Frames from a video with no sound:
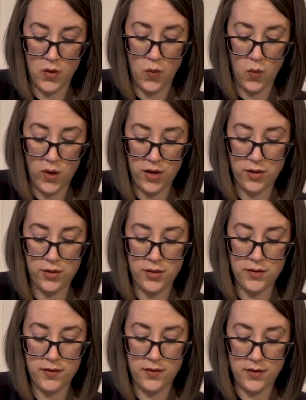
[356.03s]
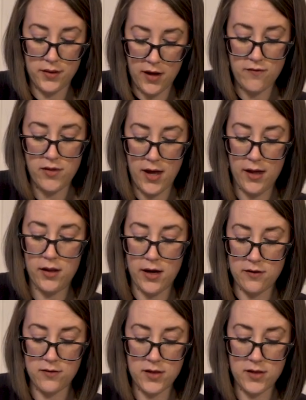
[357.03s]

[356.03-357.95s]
will love the hell out of